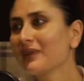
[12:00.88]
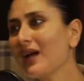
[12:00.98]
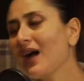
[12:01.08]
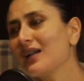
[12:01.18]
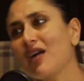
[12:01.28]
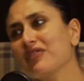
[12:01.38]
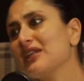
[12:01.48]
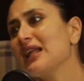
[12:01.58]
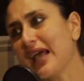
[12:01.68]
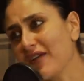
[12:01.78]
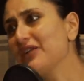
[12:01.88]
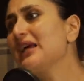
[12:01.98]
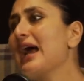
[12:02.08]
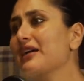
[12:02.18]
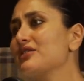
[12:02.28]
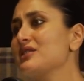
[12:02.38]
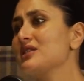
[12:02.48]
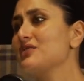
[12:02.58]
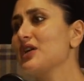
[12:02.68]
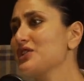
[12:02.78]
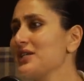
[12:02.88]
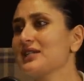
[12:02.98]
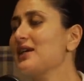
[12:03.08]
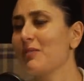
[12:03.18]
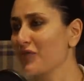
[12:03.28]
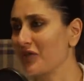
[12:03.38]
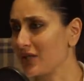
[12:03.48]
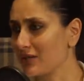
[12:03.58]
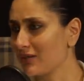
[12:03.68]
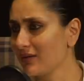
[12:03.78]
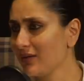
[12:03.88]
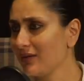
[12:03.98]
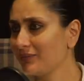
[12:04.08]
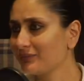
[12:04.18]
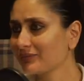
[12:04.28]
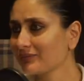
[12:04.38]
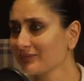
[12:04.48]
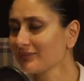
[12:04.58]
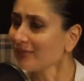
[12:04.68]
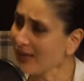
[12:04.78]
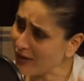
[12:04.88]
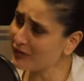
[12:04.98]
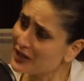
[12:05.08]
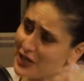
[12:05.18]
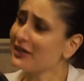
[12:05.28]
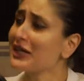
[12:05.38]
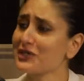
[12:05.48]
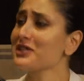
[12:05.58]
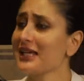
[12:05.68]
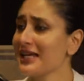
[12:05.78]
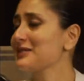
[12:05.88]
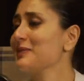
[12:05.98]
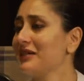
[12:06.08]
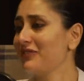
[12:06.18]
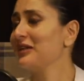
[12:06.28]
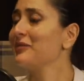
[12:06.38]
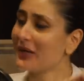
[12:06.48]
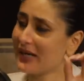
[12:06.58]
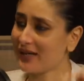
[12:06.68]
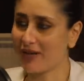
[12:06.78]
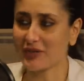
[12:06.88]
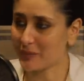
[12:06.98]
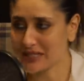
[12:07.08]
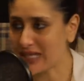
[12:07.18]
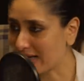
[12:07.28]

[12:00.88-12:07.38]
You know? Yeah, and after that, every actress's version has come of Geet. Every generation, there has been a film where everybody's